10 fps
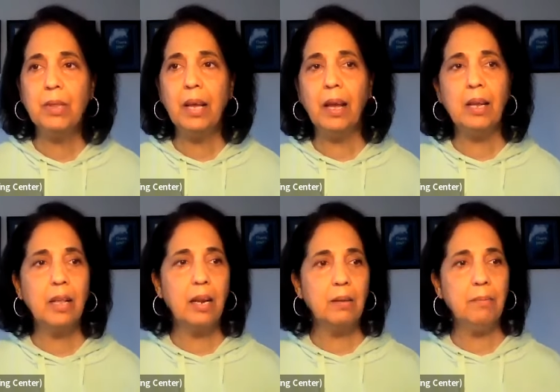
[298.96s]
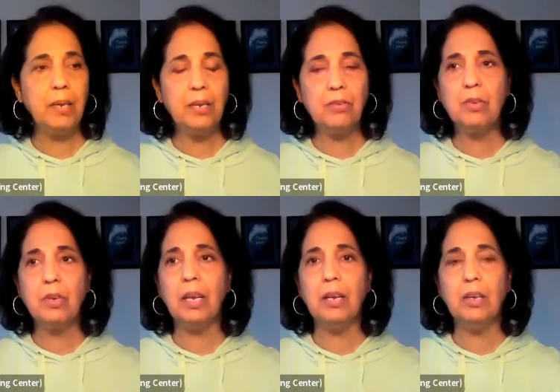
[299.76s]
What the heck that
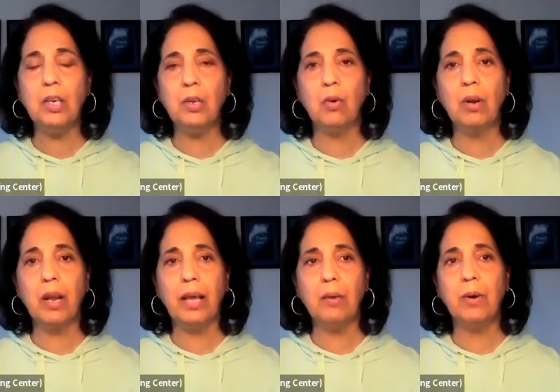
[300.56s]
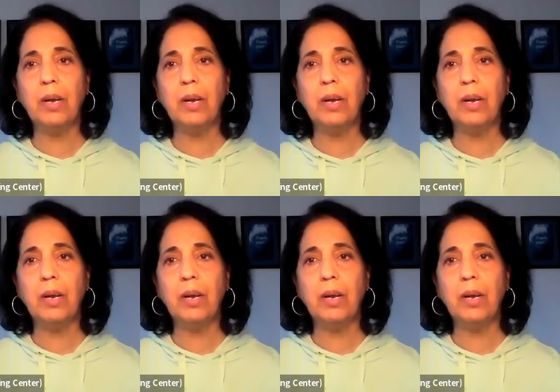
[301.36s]
means in your life?